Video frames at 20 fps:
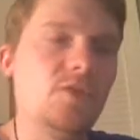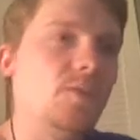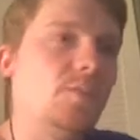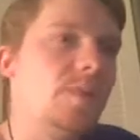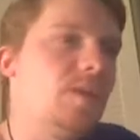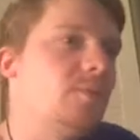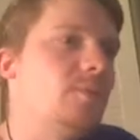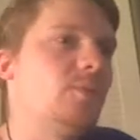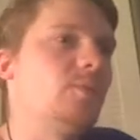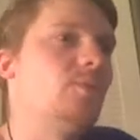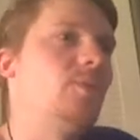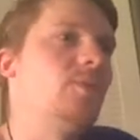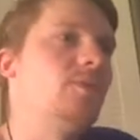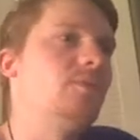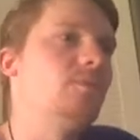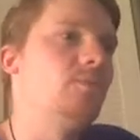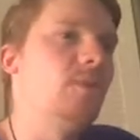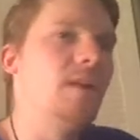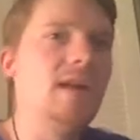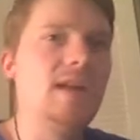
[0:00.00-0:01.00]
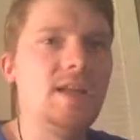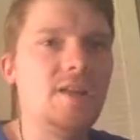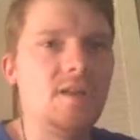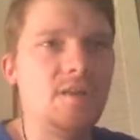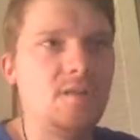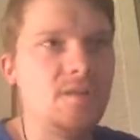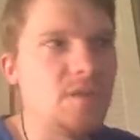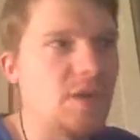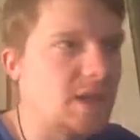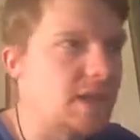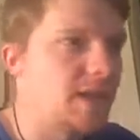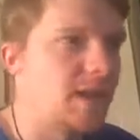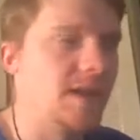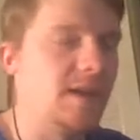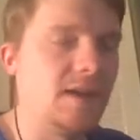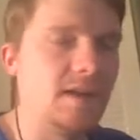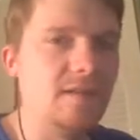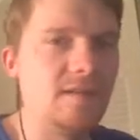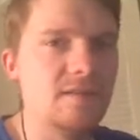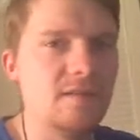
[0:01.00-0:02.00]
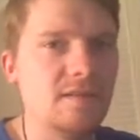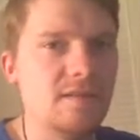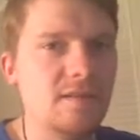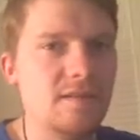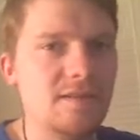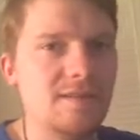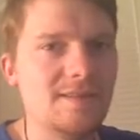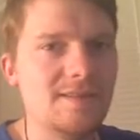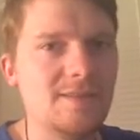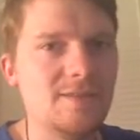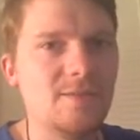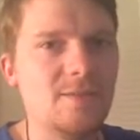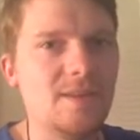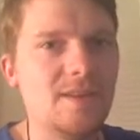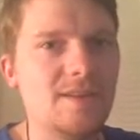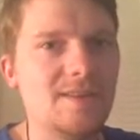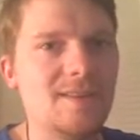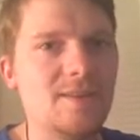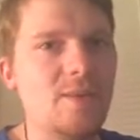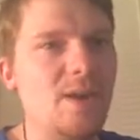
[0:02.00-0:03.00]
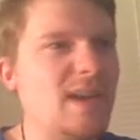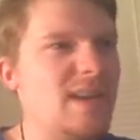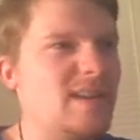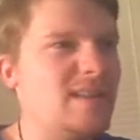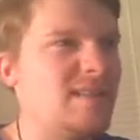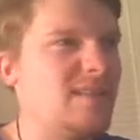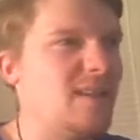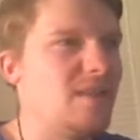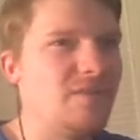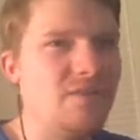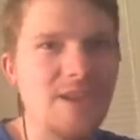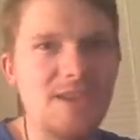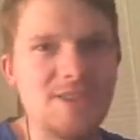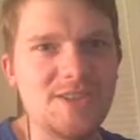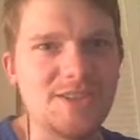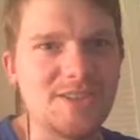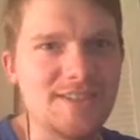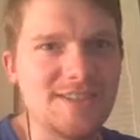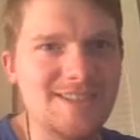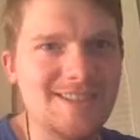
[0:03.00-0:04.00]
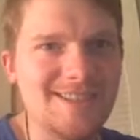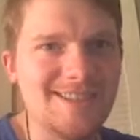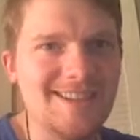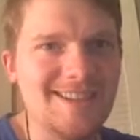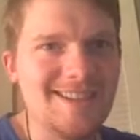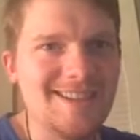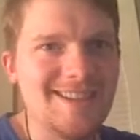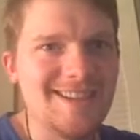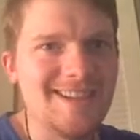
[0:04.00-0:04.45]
who people really fucking hate with quite a vengeance,